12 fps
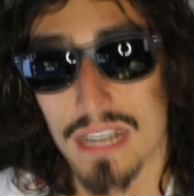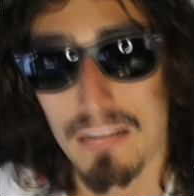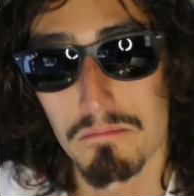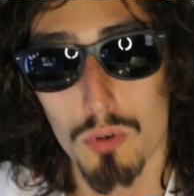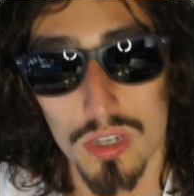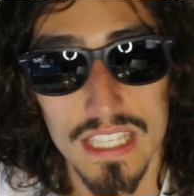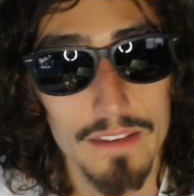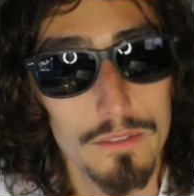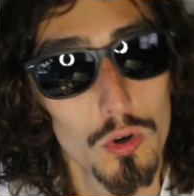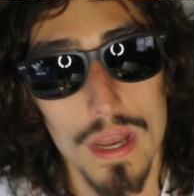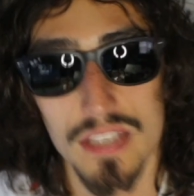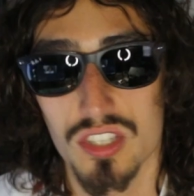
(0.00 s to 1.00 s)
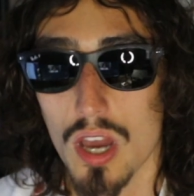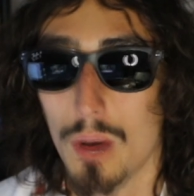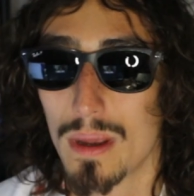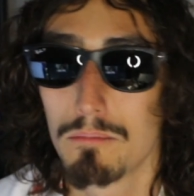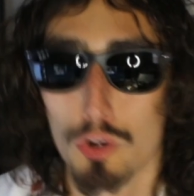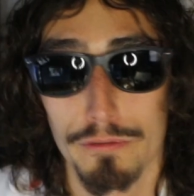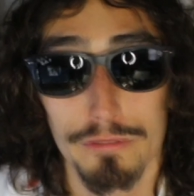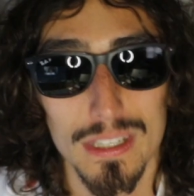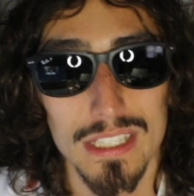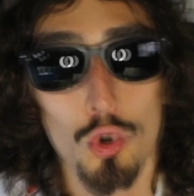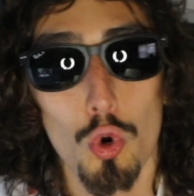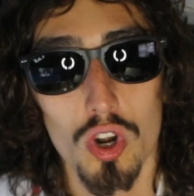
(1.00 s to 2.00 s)
going to have more giveaways going, more
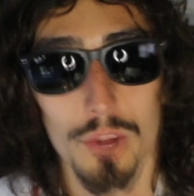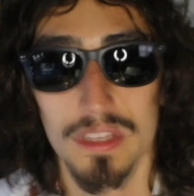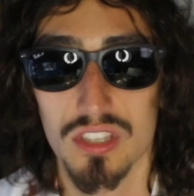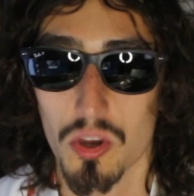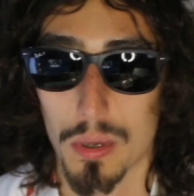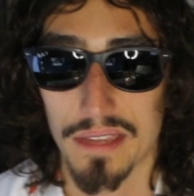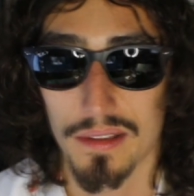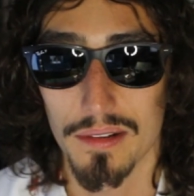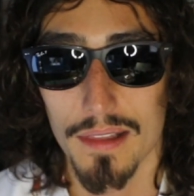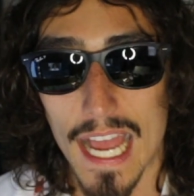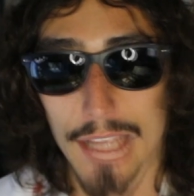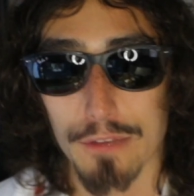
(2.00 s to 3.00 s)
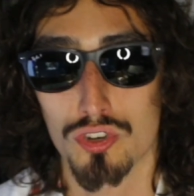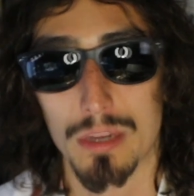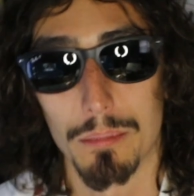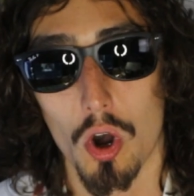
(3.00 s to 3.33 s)
free tournaments going on the live stream,